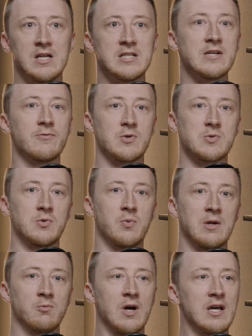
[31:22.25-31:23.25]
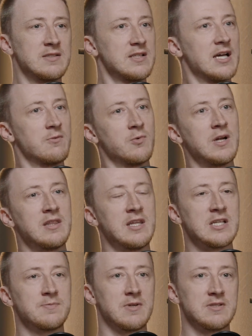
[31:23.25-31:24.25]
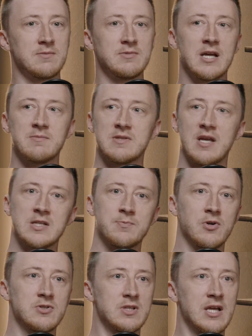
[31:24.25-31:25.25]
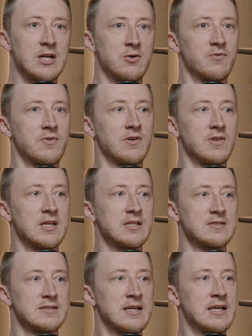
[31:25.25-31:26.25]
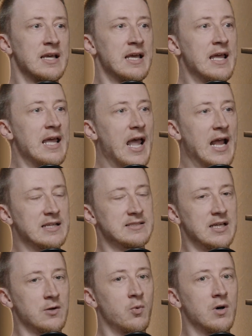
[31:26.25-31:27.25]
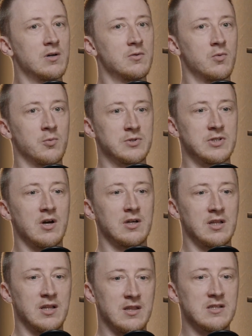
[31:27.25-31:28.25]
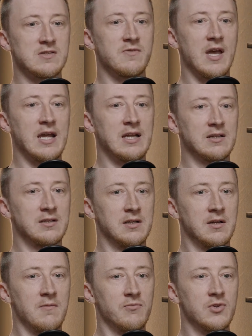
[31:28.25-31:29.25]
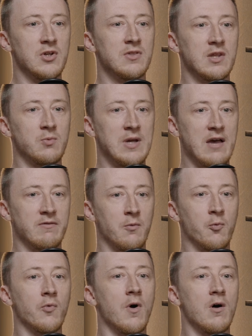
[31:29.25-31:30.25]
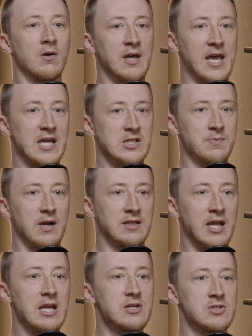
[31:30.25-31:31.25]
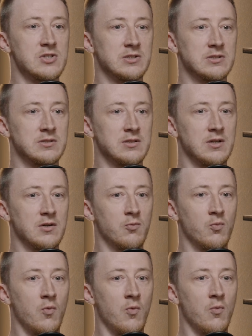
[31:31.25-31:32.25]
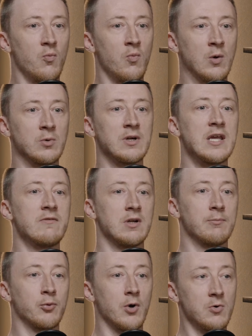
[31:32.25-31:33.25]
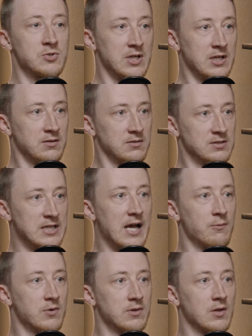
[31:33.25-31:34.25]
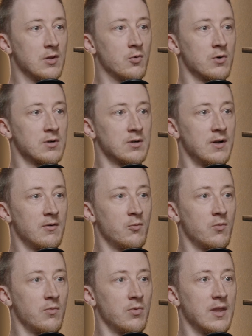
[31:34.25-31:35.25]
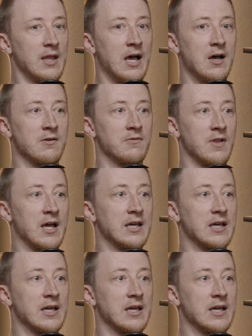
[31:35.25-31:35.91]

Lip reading: difference between, well, I read this, but sometimes experientially I don't feel this. And it's like, well, when we're talking in this vein, do you think we have a wrong expectation when we're even approaching time with the Lord of